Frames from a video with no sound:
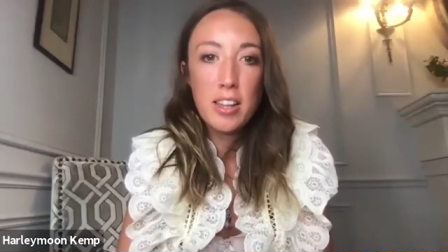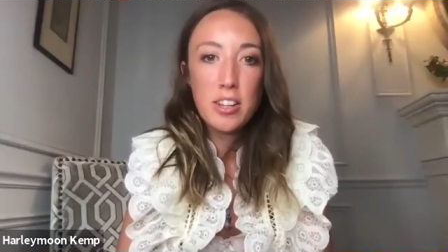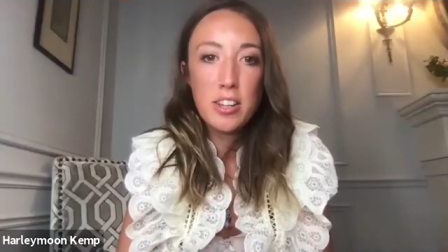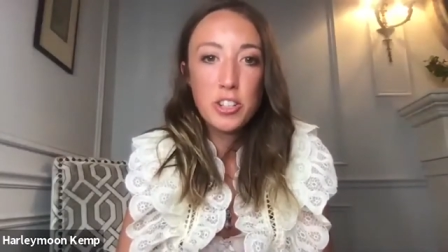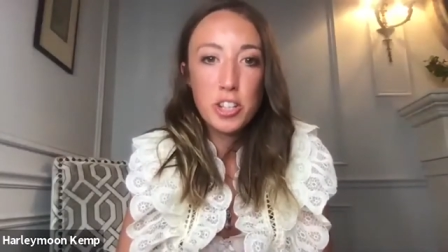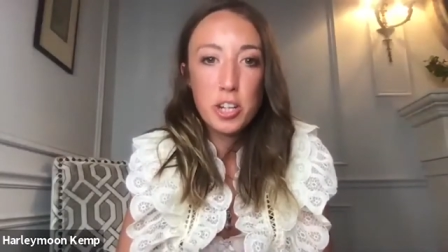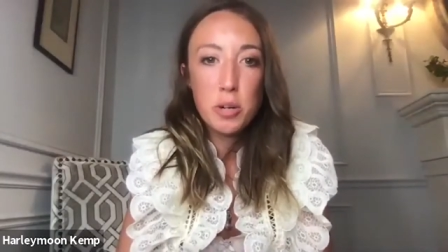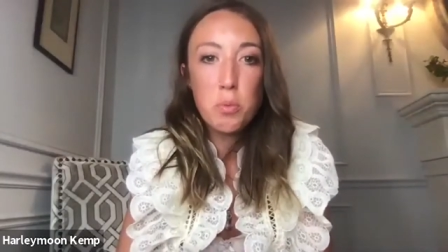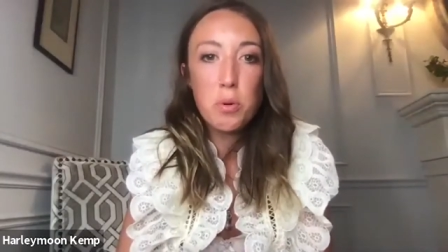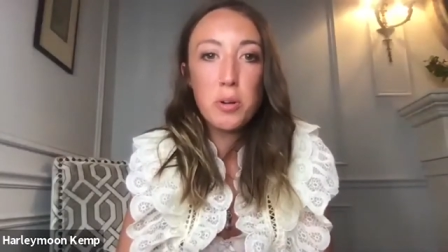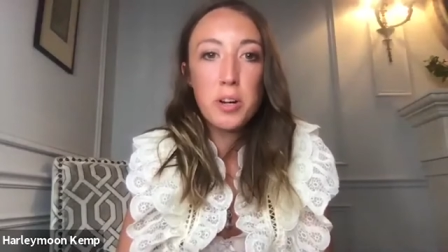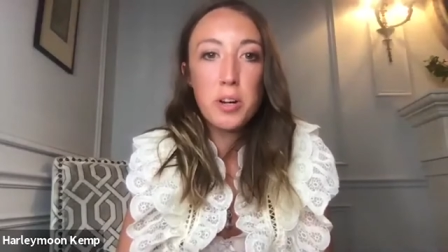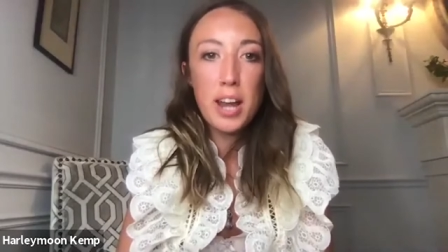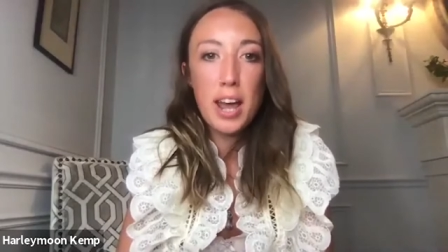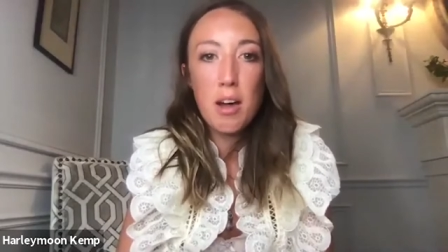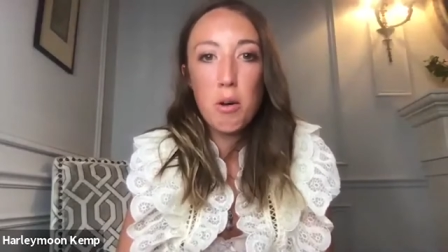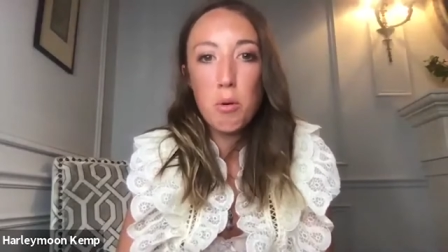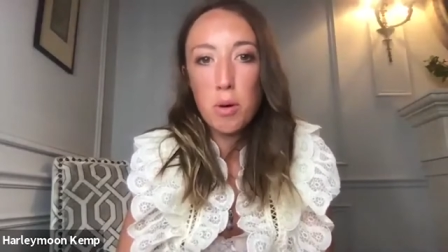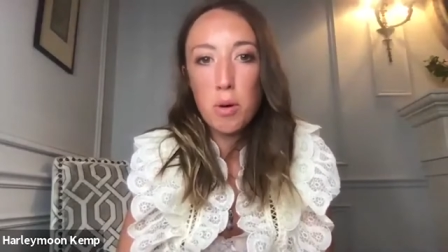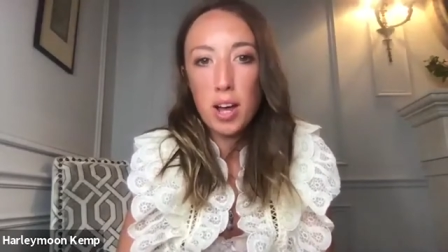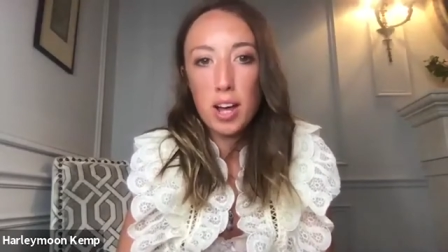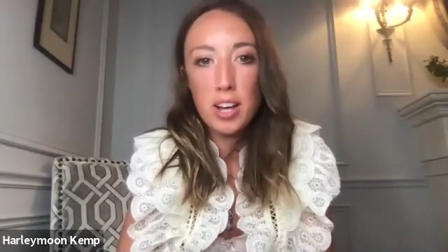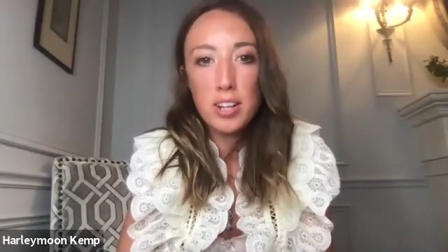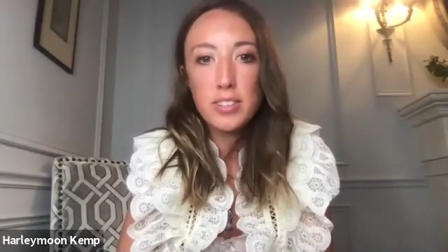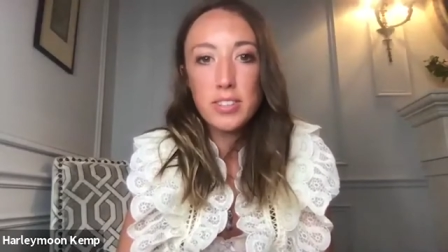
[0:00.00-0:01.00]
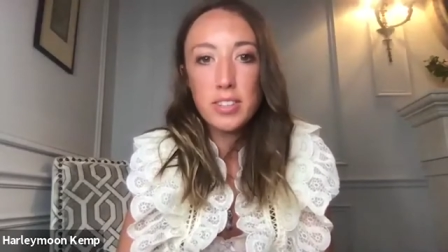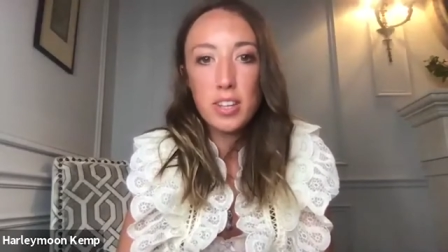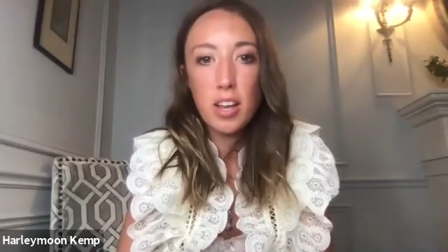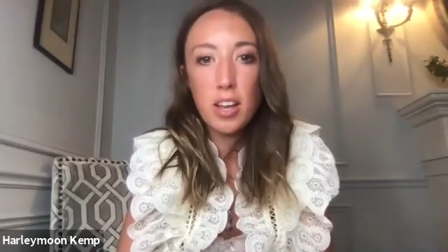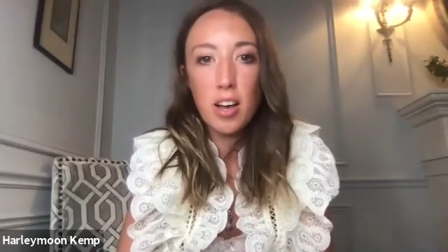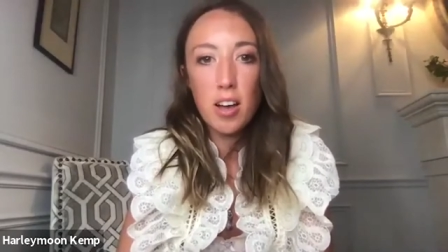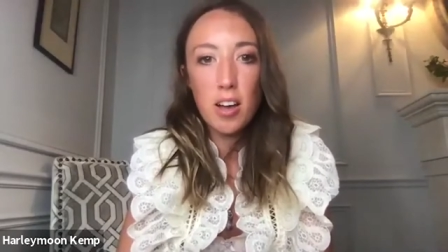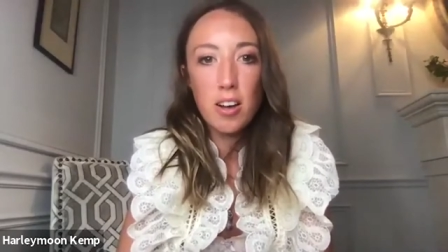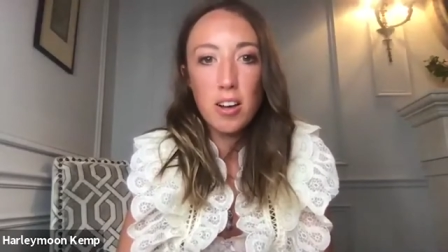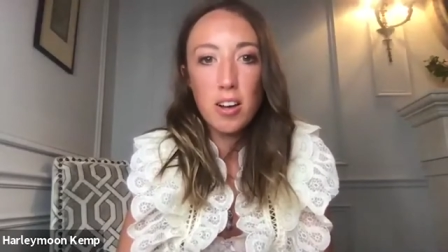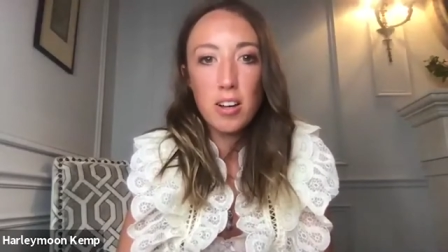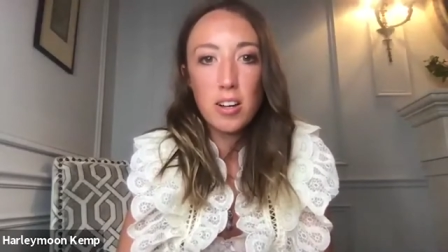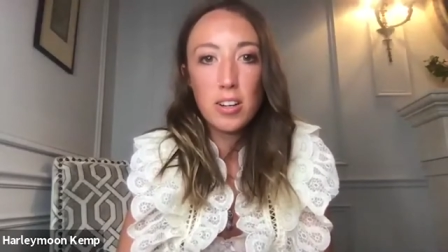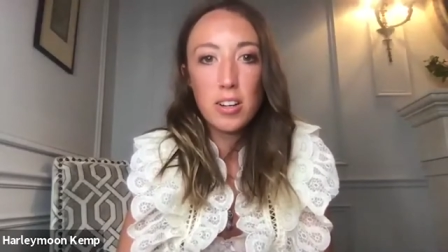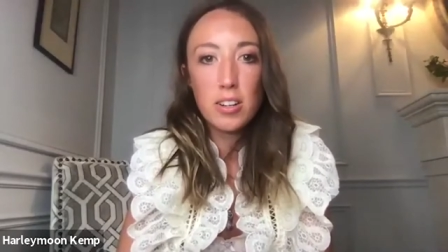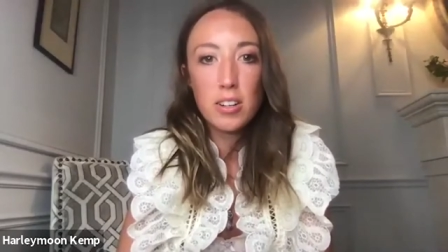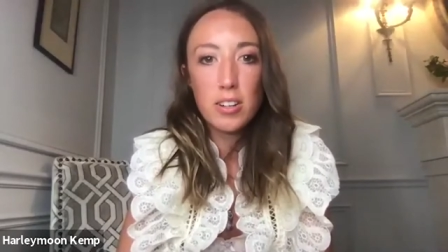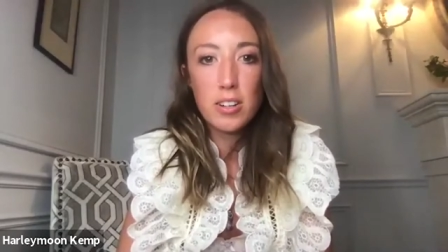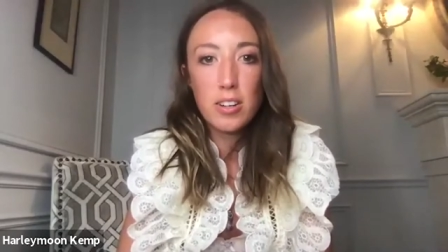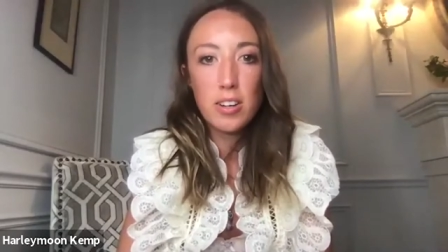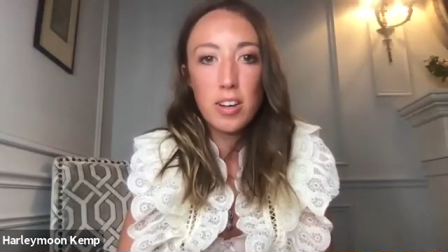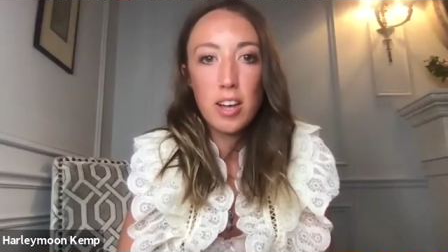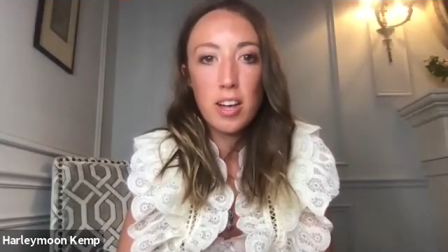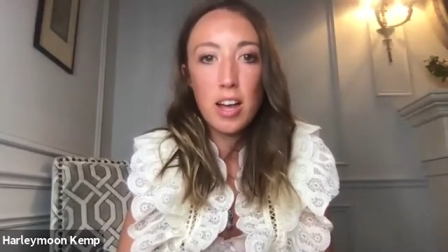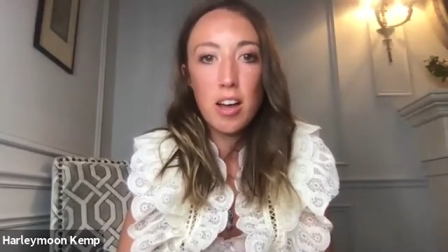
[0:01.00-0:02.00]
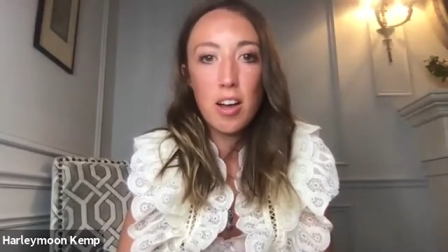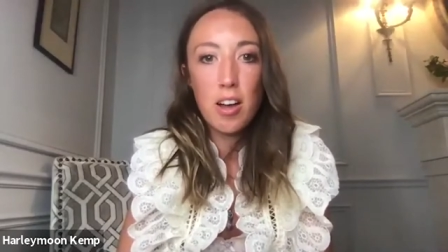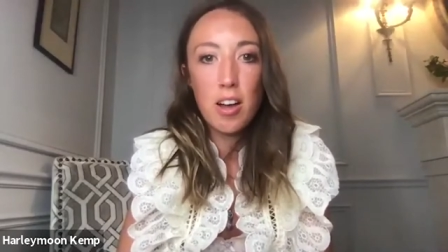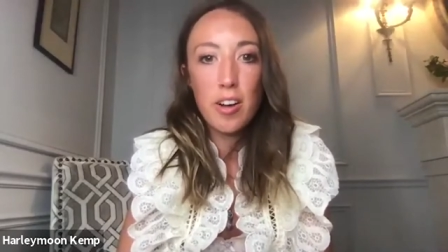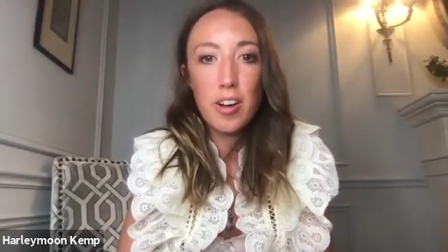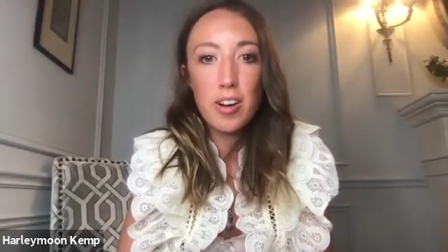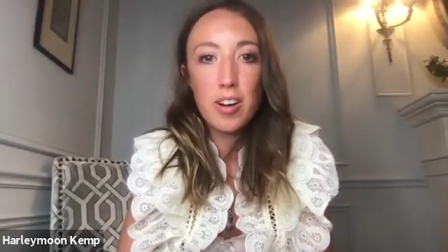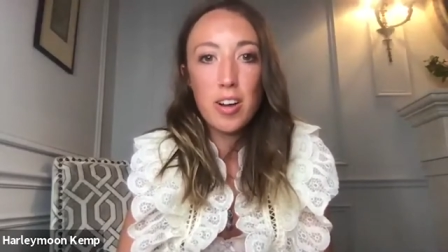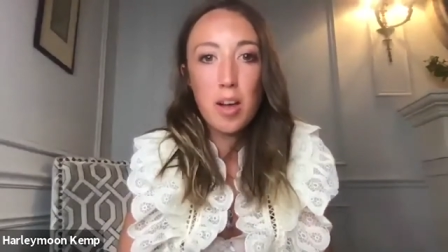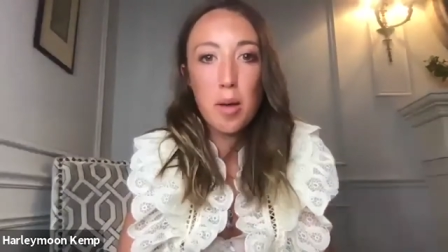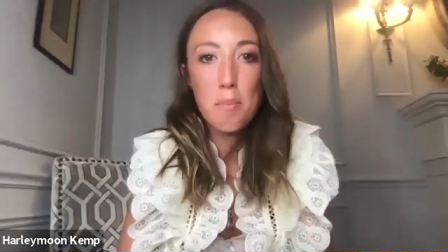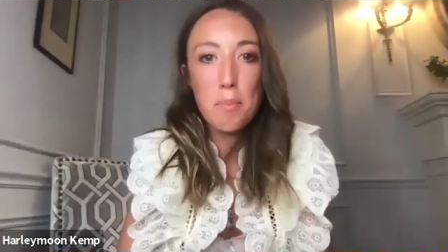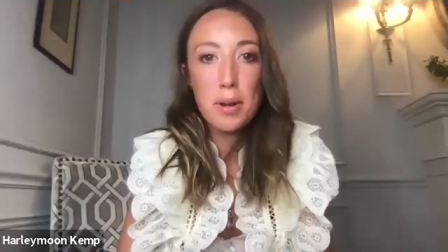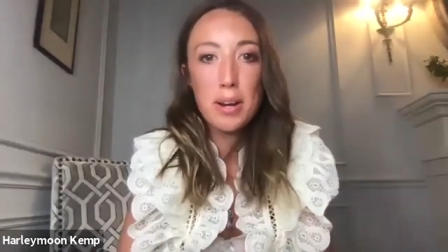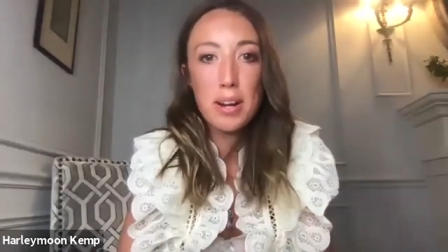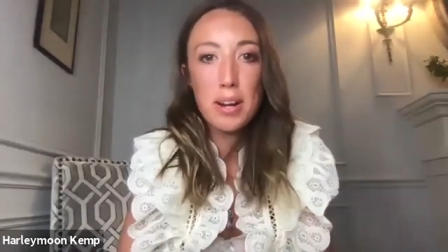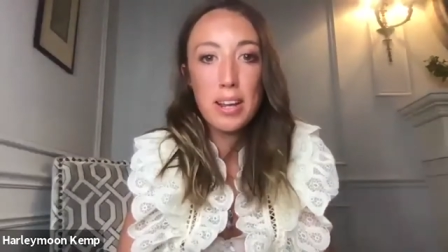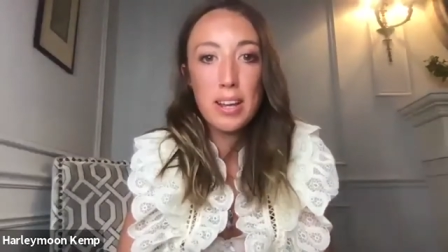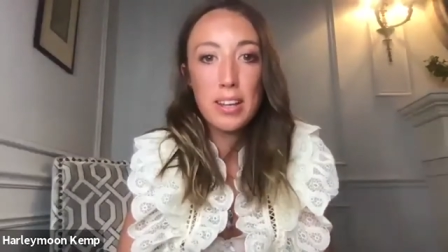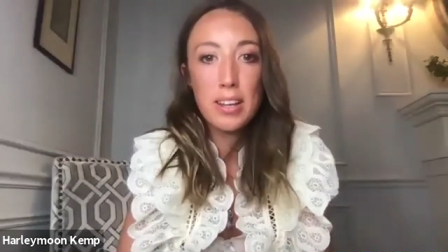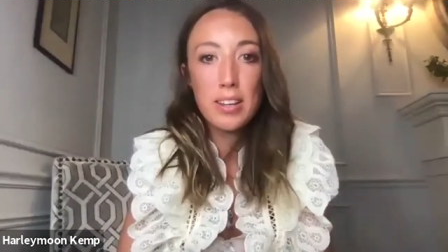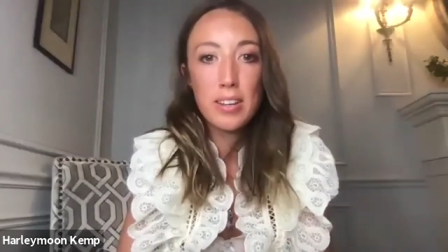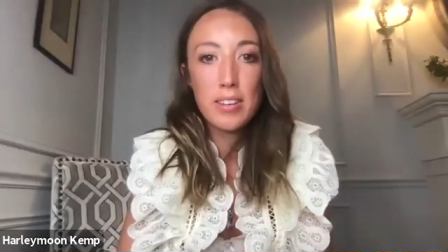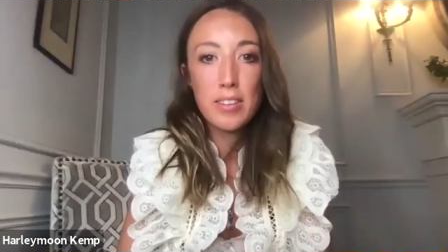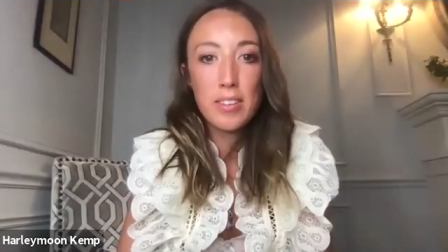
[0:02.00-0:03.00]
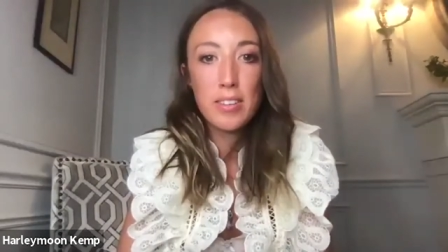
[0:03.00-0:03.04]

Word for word: She will now works at our at our company.